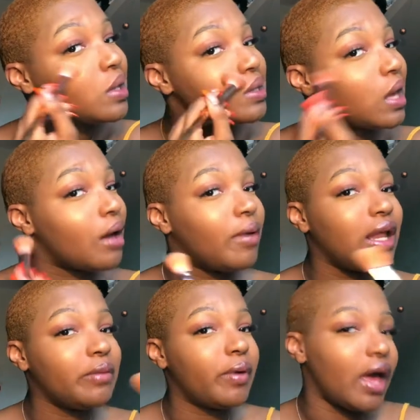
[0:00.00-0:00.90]
See, I
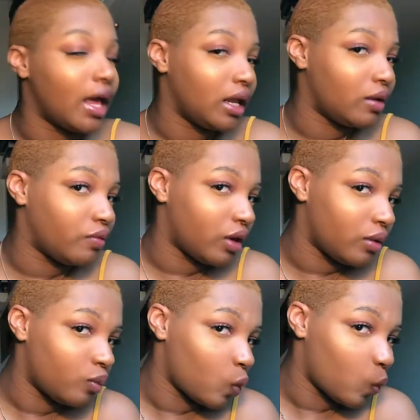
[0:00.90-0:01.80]
barely put any of
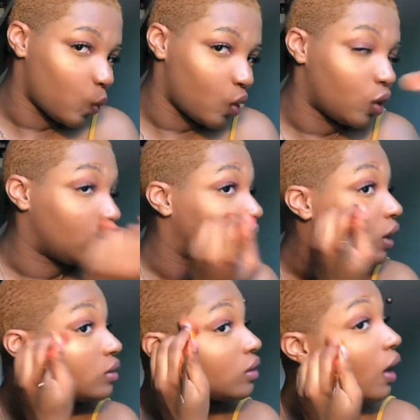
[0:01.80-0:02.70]
it on, and
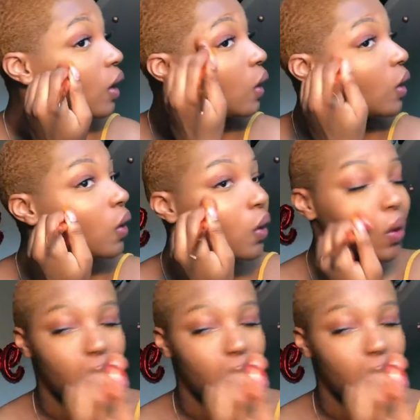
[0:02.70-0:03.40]
it's like,